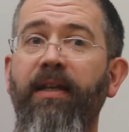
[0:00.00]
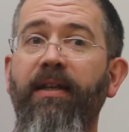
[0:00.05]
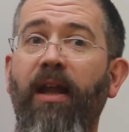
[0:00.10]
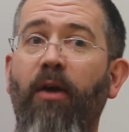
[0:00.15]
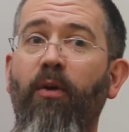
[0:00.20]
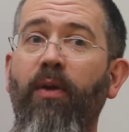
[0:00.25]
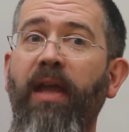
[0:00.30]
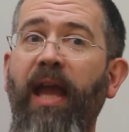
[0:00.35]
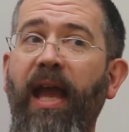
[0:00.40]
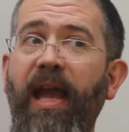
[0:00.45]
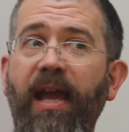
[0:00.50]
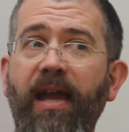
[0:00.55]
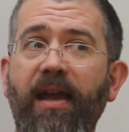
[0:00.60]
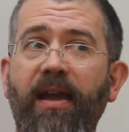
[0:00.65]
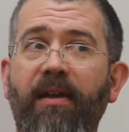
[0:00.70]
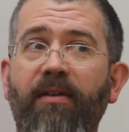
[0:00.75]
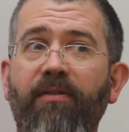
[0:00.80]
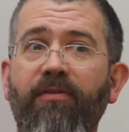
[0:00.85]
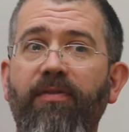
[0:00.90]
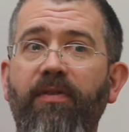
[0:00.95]
Now we
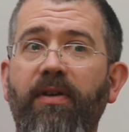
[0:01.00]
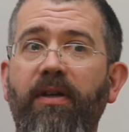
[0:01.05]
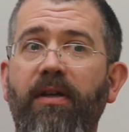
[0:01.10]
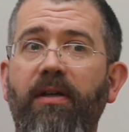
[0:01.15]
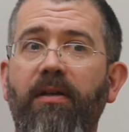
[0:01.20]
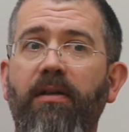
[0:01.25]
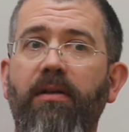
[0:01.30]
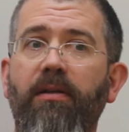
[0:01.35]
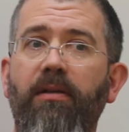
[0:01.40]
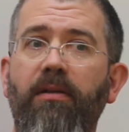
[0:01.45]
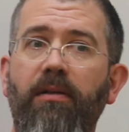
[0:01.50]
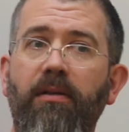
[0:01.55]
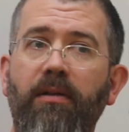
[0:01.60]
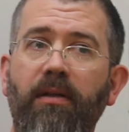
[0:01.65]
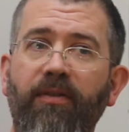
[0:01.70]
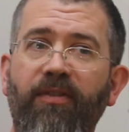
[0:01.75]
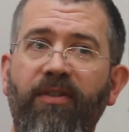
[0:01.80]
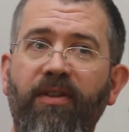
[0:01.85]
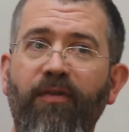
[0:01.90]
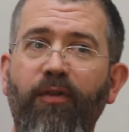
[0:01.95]
have,
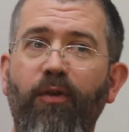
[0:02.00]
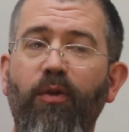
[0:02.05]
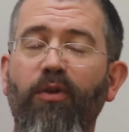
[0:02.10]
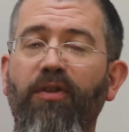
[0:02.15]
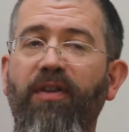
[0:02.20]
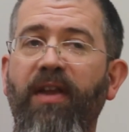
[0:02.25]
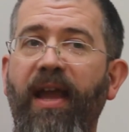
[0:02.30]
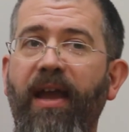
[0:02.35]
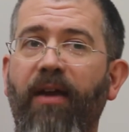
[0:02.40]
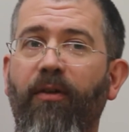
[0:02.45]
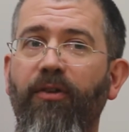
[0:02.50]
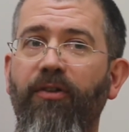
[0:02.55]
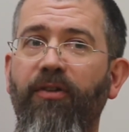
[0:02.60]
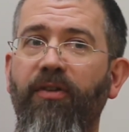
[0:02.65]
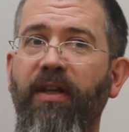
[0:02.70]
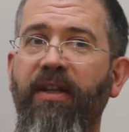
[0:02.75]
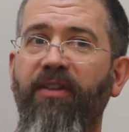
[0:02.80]
it's difficult to count.